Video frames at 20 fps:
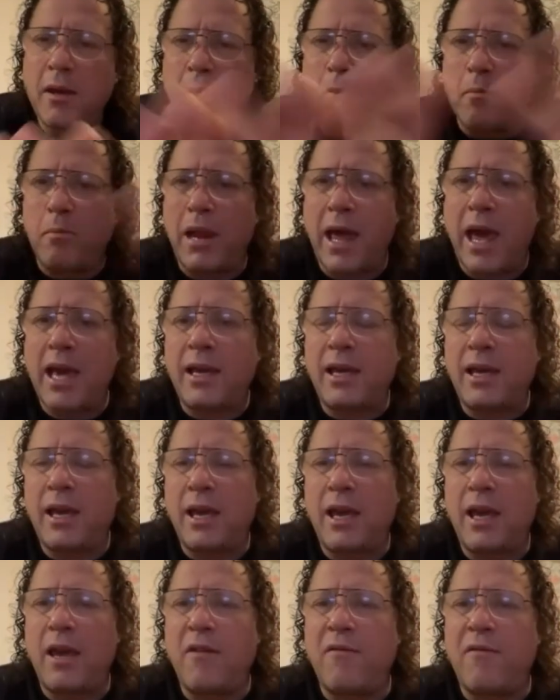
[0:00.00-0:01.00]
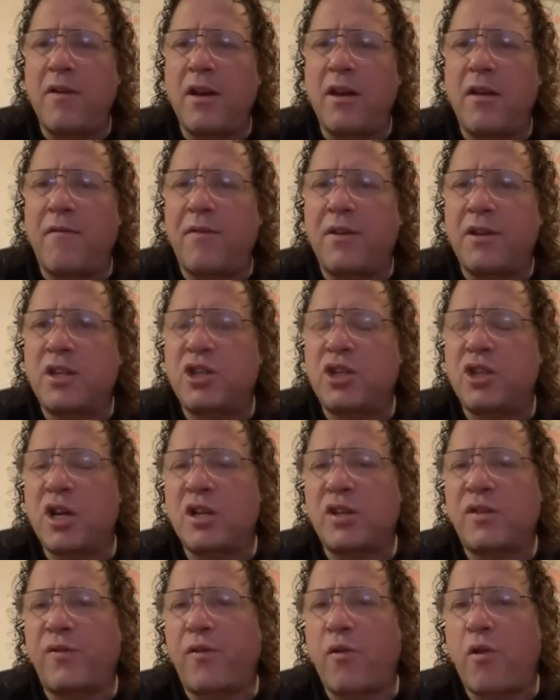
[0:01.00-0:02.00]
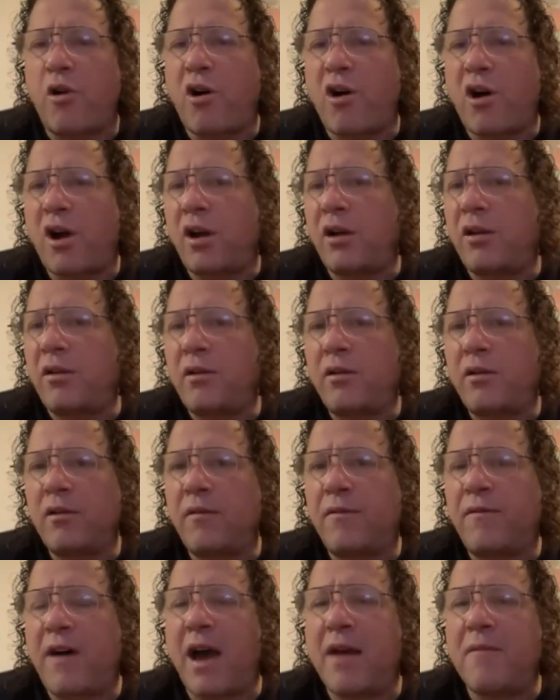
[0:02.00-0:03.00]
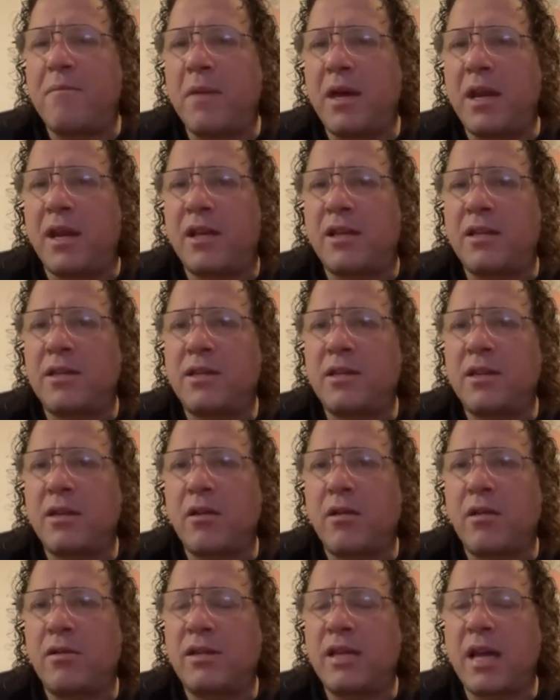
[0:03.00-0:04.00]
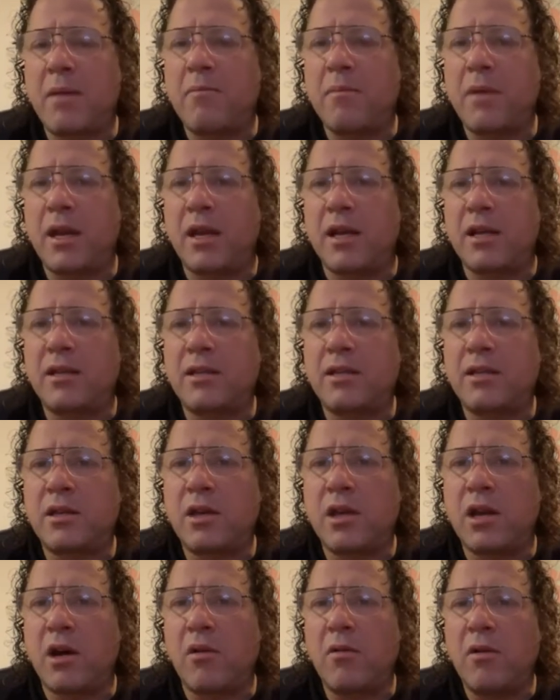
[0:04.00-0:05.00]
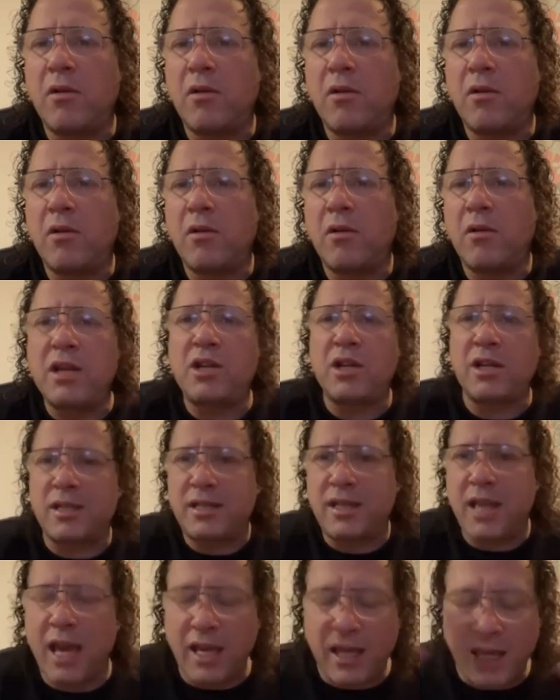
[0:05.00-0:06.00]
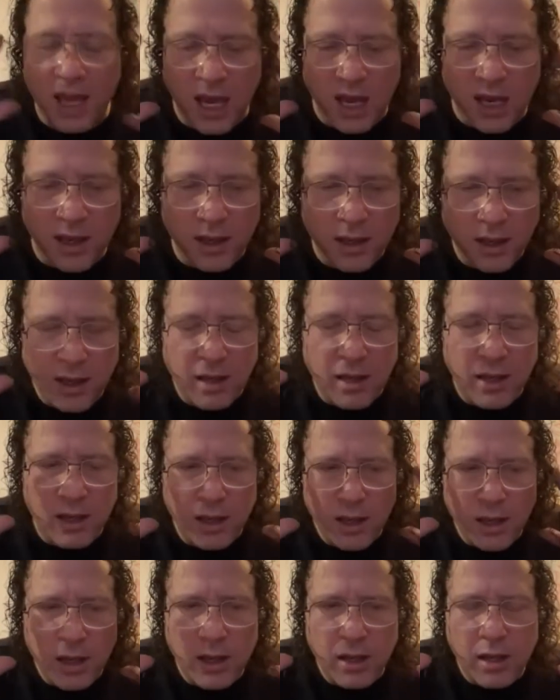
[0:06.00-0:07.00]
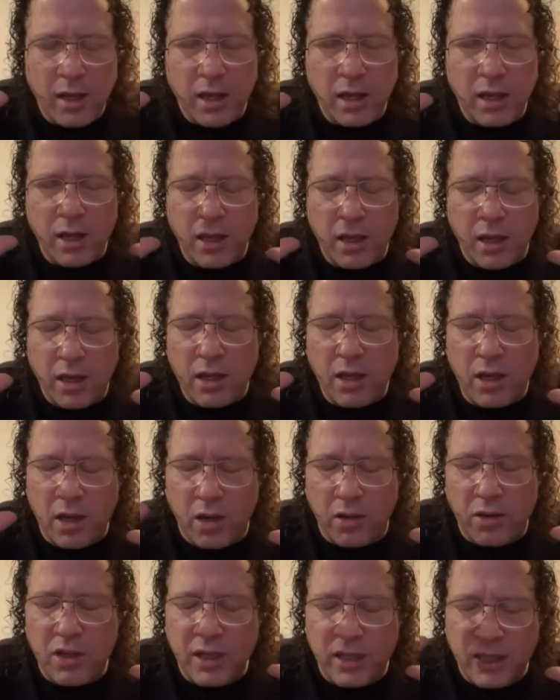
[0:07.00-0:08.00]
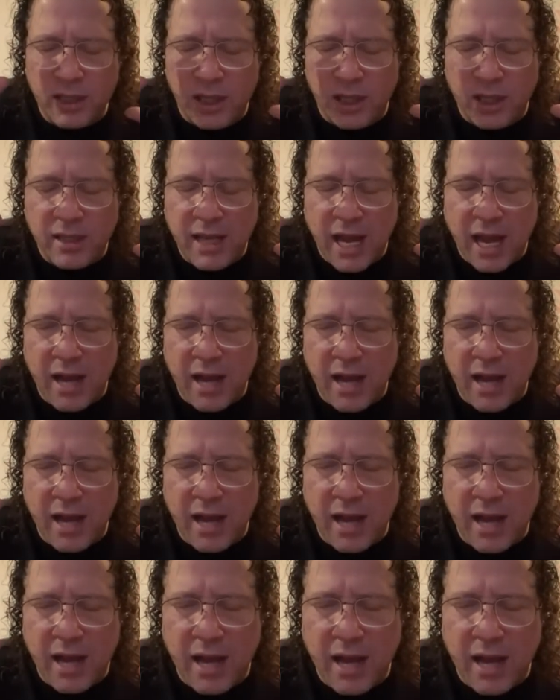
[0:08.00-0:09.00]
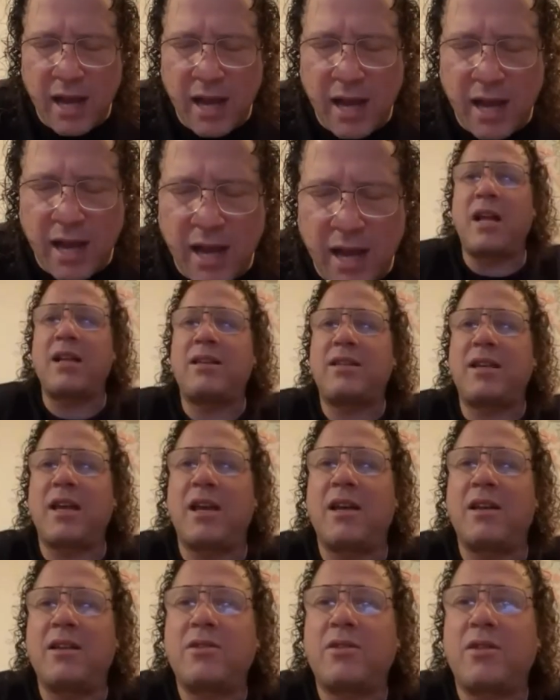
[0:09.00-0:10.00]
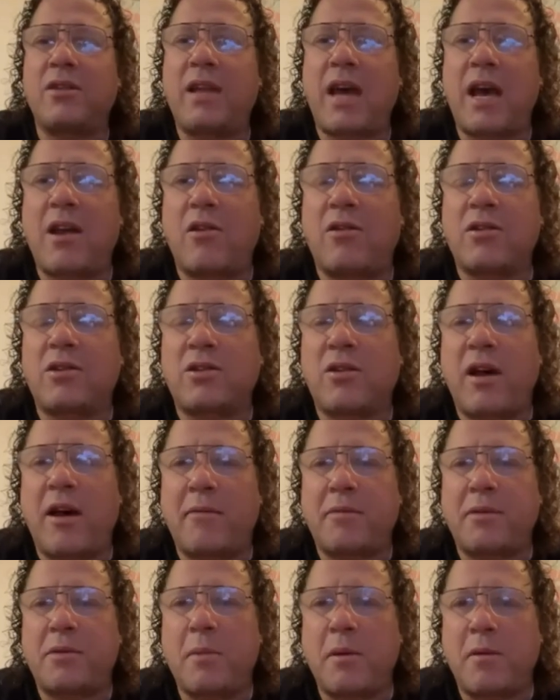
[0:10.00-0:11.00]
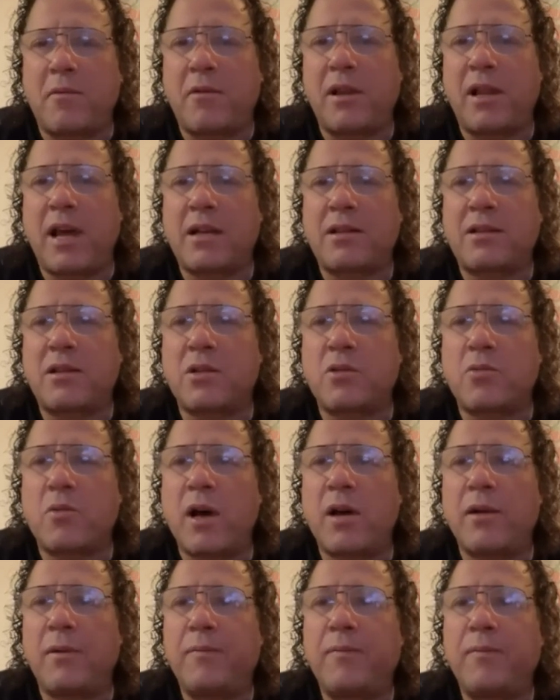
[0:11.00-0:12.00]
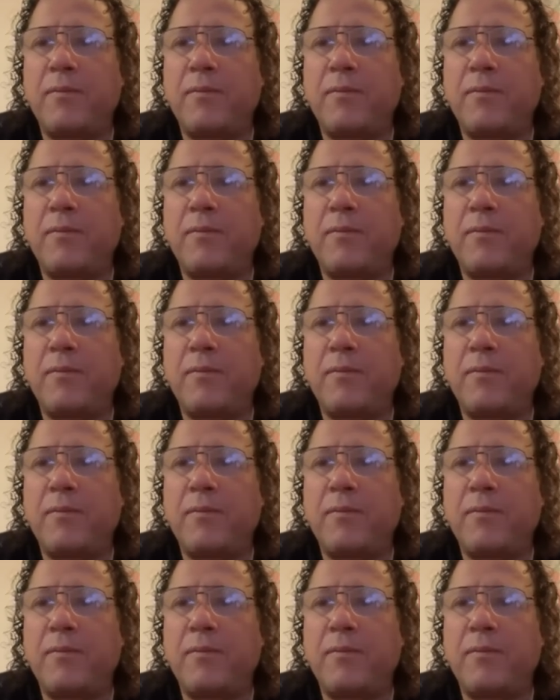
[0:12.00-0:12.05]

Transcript: blank, even if it's just for 5 minutes or 10 minutes, you know, and just take in, you know, just the sound of nature, and that's it. So that also helps me relax as well.